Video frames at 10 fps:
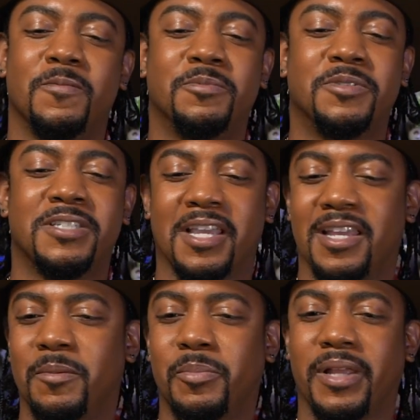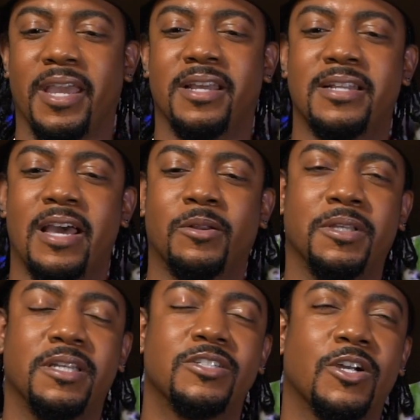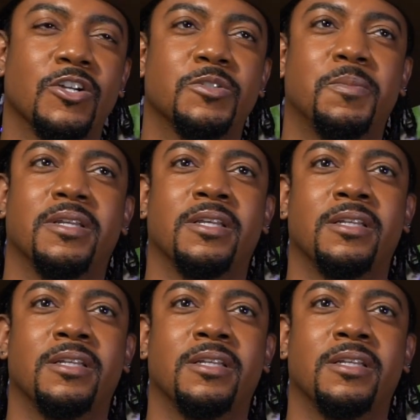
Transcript: singing and playing not only in church, but